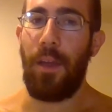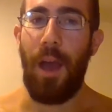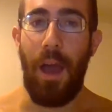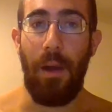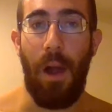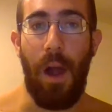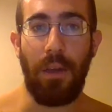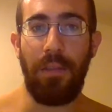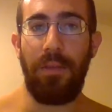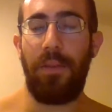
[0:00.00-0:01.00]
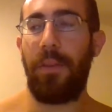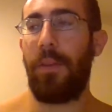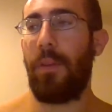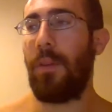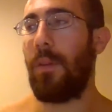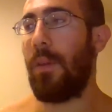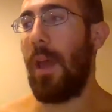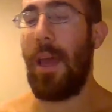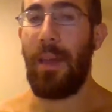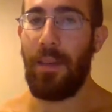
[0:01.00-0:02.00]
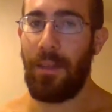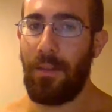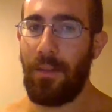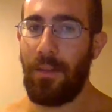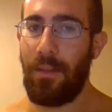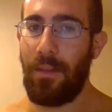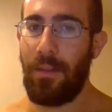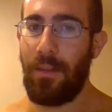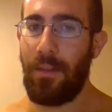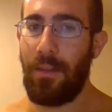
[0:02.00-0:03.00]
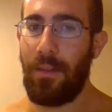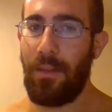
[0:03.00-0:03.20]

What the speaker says: a higher octave and at the lower octave.